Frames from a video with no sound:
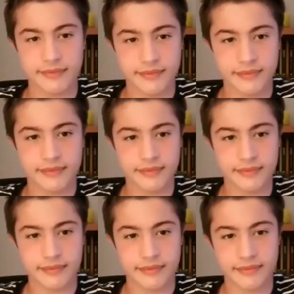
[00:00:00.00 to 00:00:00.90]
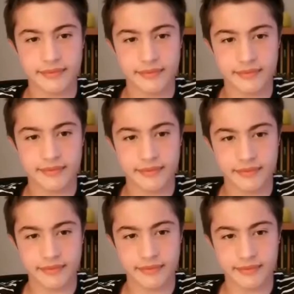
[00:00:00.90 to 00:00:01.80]

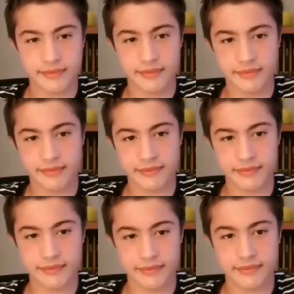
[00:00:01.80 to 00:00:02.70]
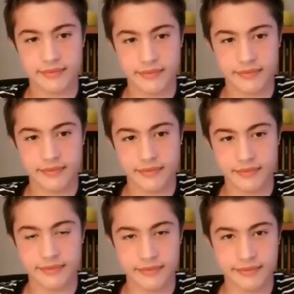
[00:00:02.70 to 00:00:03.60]

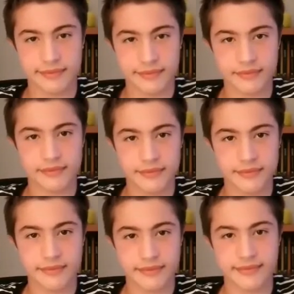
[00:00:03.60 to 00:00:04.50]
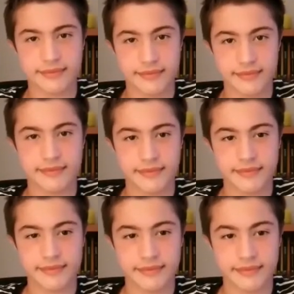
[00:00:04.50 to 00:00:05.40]

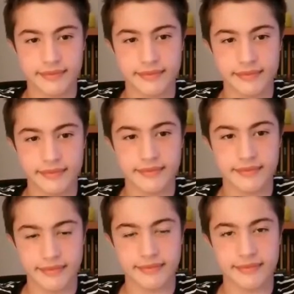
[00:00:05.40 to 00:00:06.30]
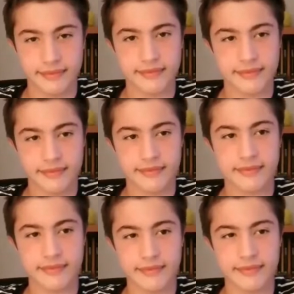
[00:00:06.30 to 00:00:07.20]

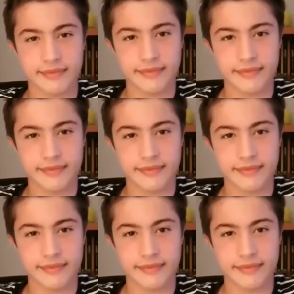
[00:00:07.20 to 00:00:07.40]
[no speech]